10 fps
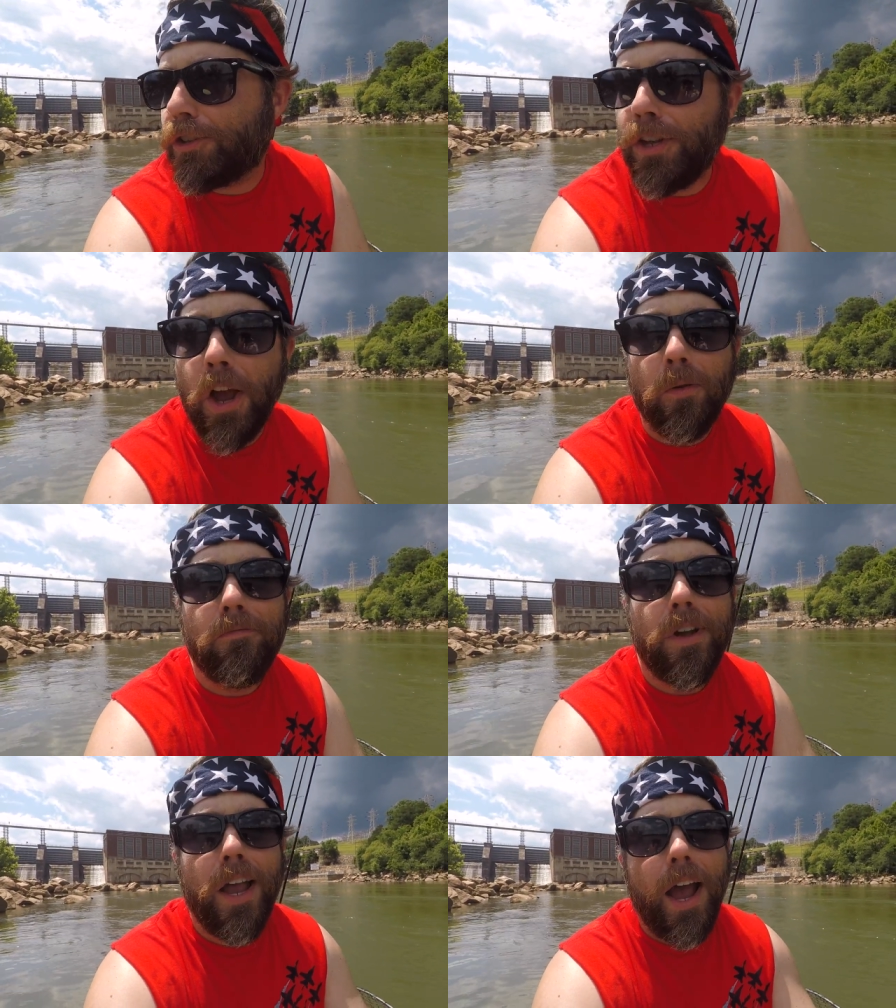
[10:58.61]
So
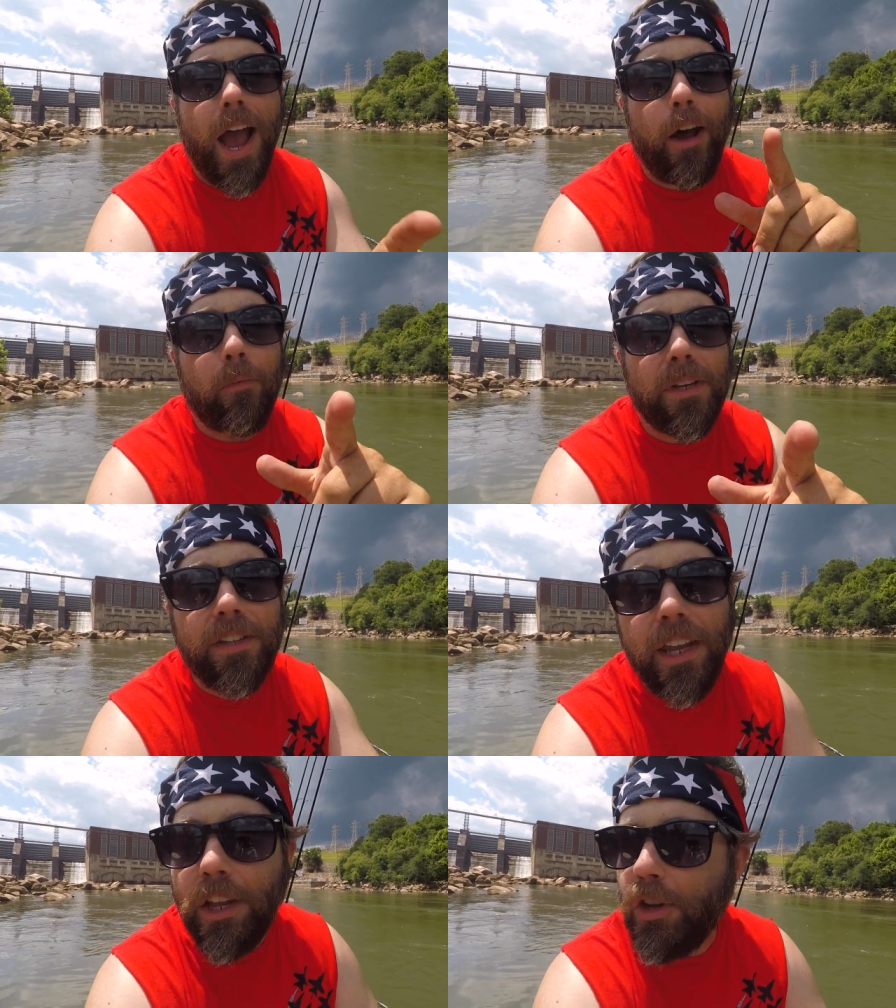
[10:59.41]
I'll be
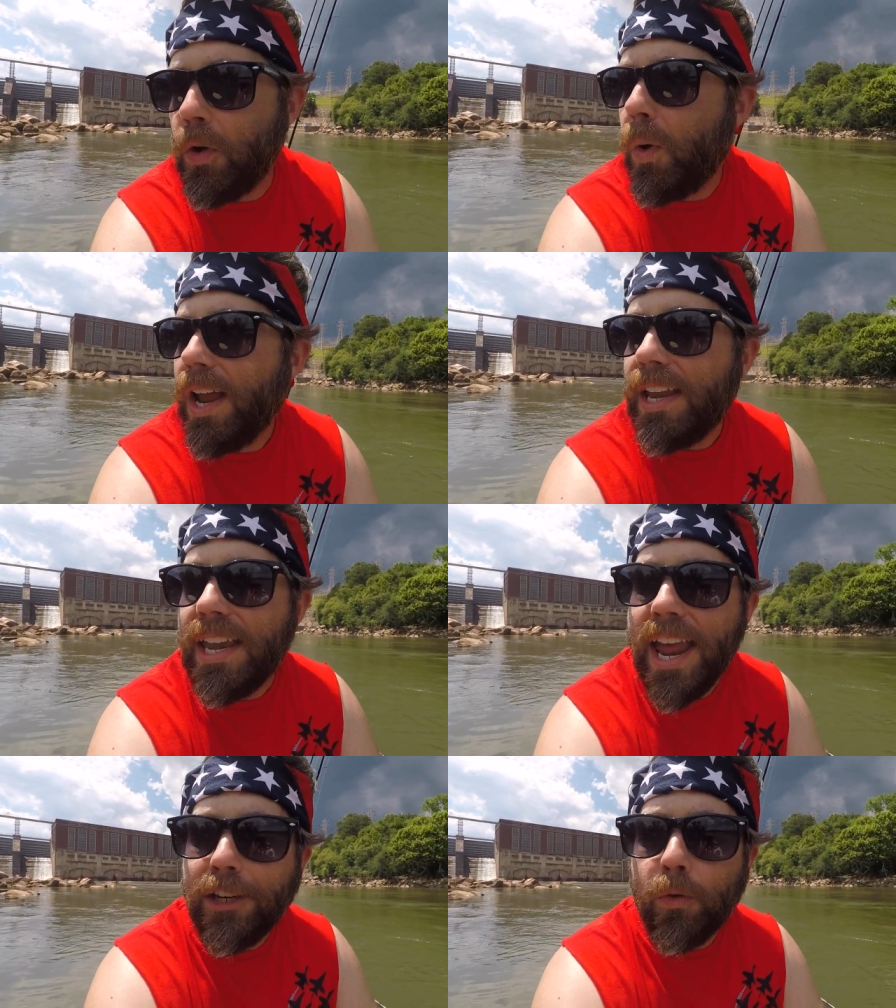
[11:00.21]
seeing you
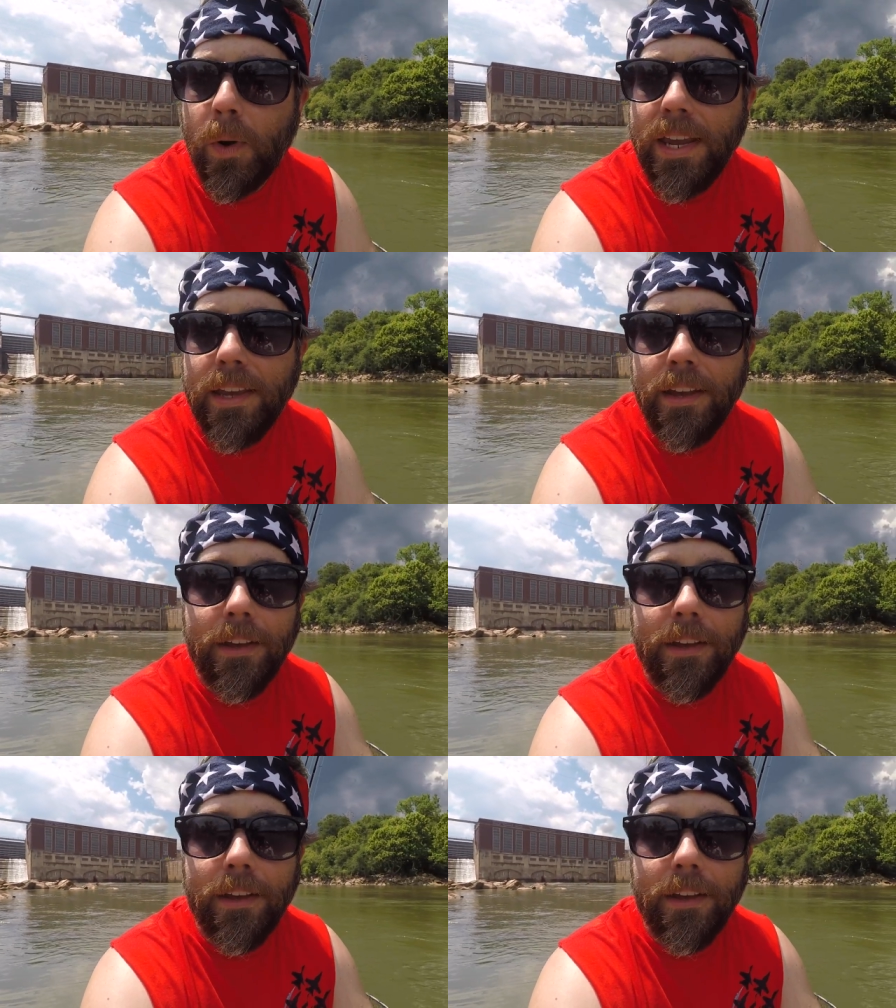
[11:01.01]
next week.